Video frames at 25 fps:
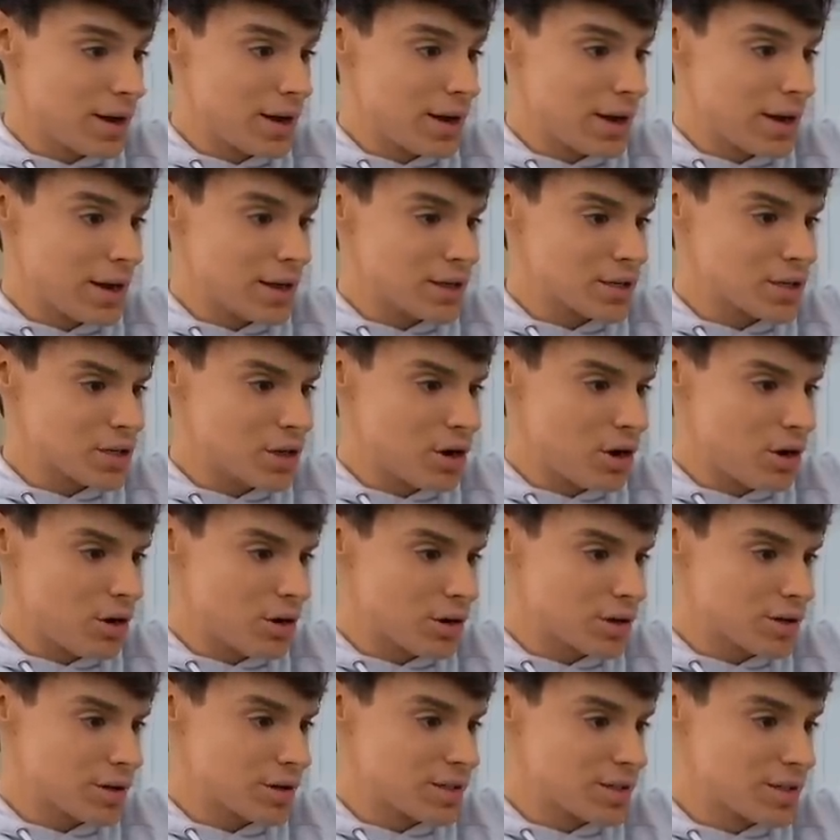as
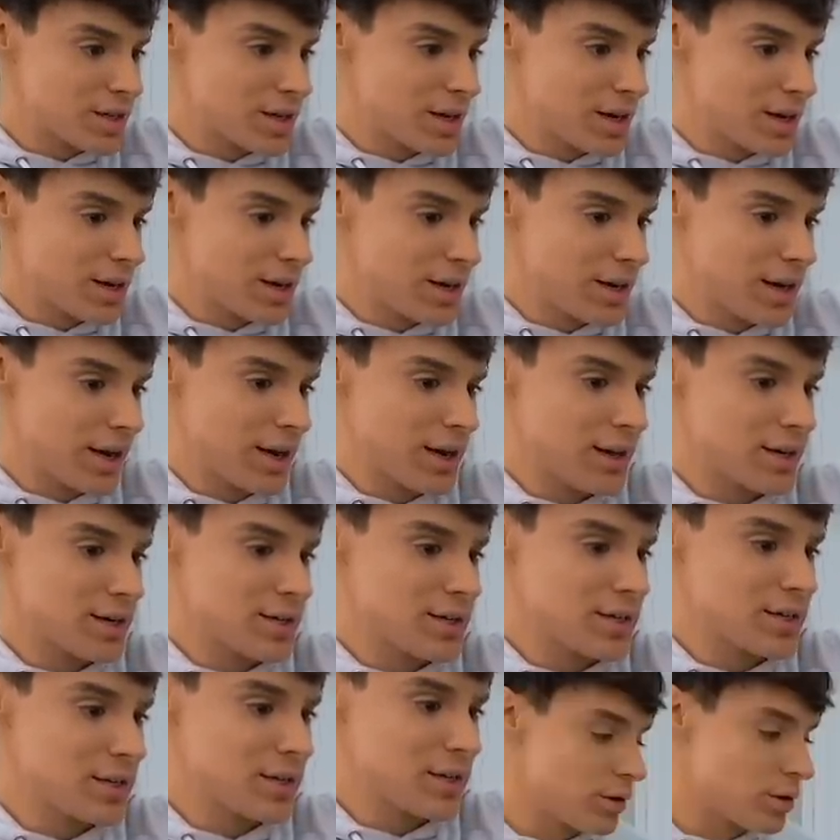hot as it can
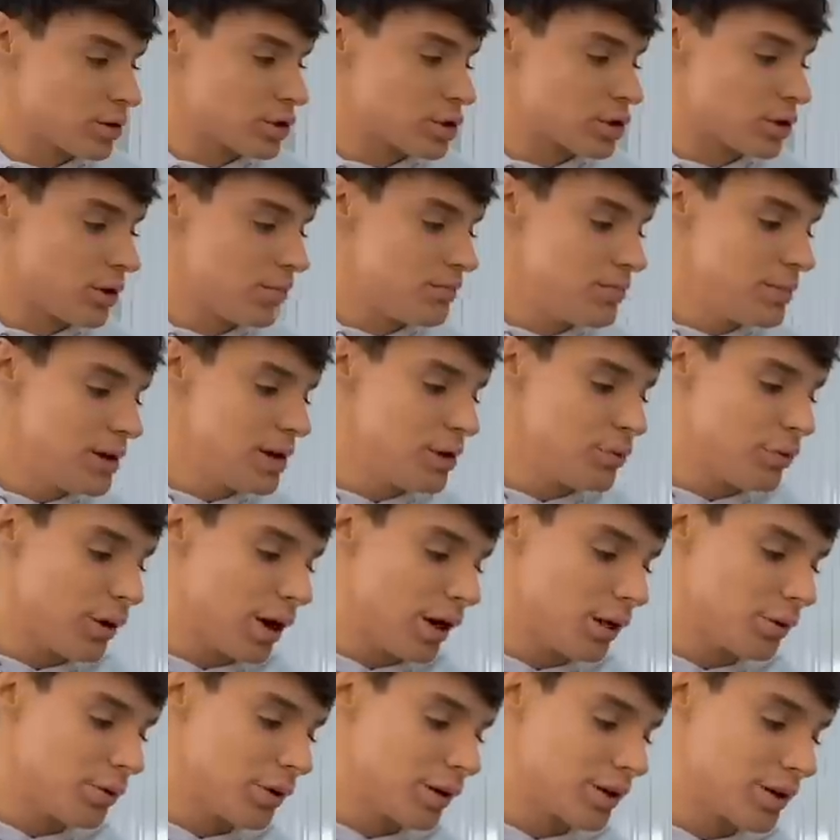get. So
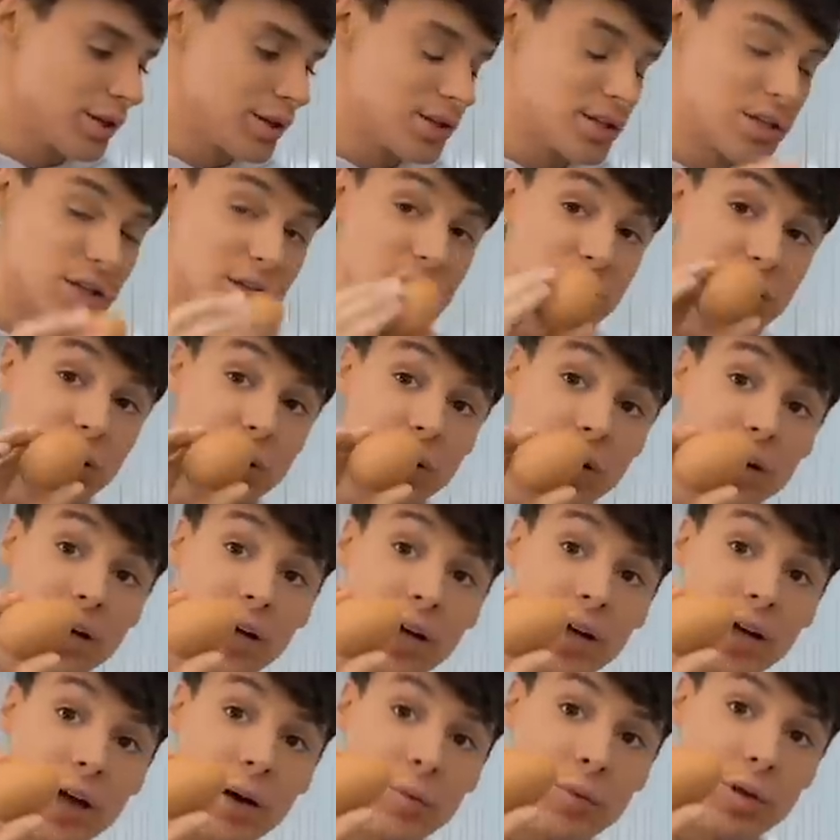meanwhile, while this is
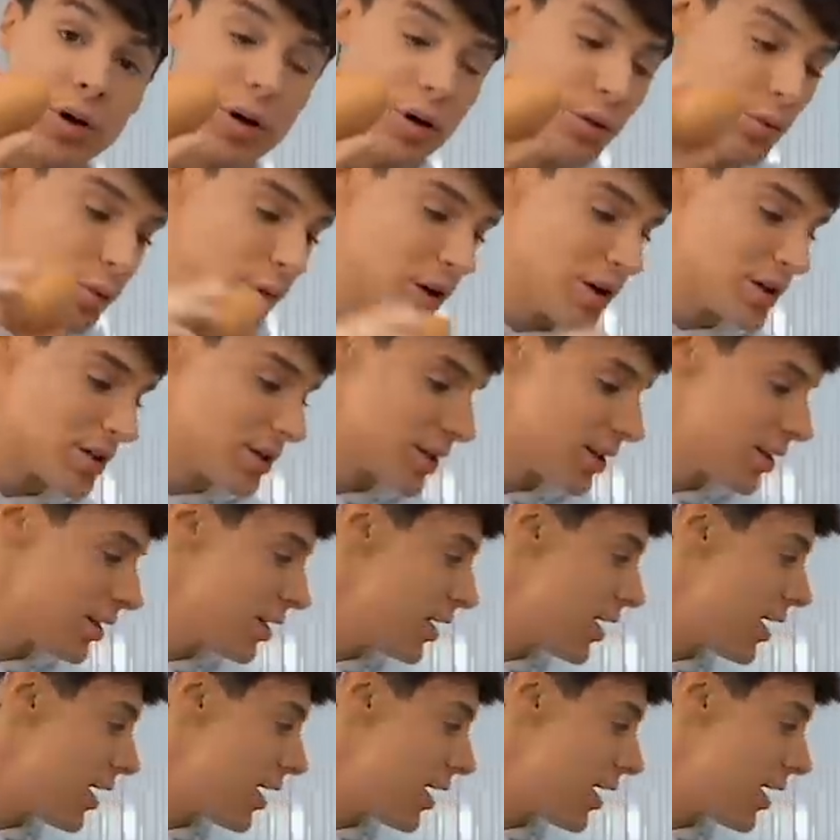cooking, I'm gonna whisk the